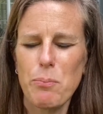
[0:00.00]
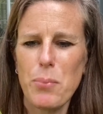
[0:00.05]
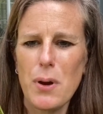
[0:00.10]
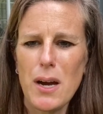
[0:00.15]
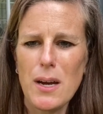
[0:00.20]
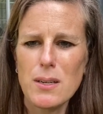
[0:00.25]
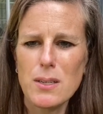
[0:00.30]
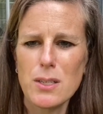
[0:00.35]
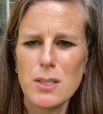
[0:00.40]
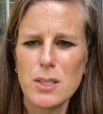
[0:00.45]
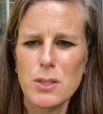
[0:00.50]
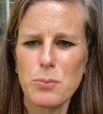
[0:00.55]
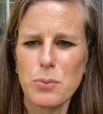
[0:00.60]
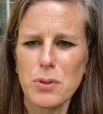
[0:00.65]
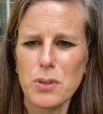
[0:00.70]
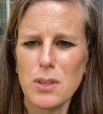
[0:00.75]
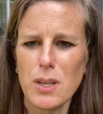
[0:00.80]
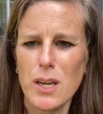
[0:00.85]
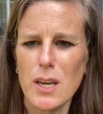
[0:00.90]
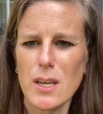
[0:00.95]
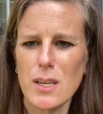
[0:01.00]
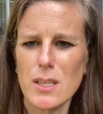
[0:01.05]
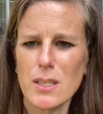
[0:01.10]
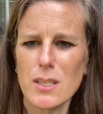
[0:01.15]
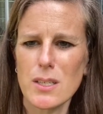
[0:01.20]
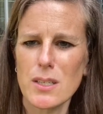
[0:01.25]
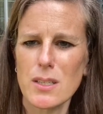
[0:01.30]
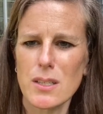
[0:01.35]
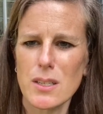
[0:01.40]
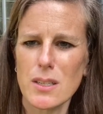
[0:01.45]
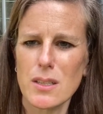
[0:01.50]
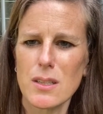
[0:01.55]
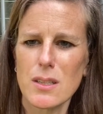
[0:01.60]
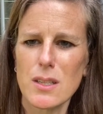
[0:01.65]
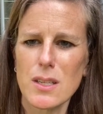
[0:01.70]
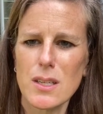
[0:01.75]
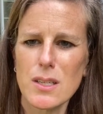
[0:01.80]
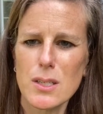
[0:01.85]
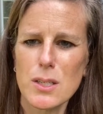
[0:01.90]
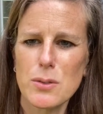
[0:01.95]
best place that
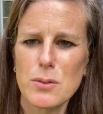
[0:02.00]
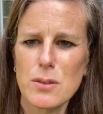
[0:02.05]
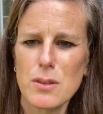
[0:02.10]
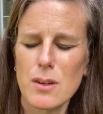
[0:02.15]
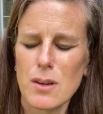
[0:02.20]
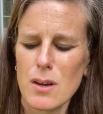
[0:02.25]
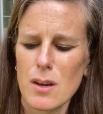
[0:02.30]
this